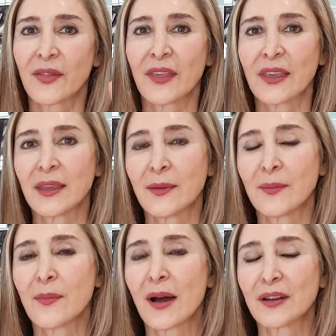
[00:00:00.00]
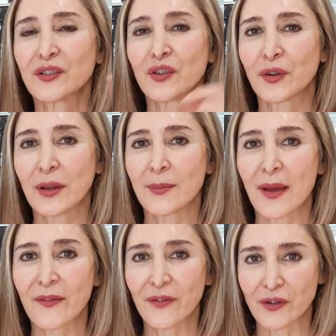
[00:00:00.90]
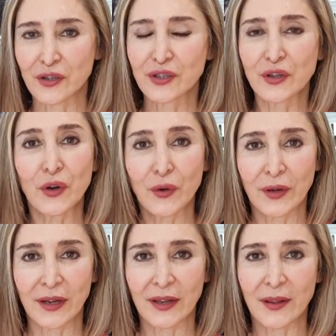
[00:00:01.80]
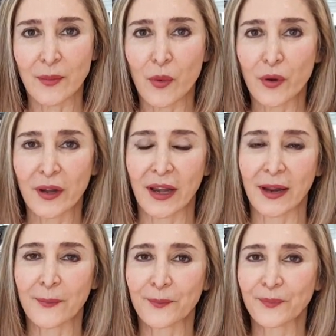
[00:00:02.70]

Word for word: monitoring my first urine in the morning?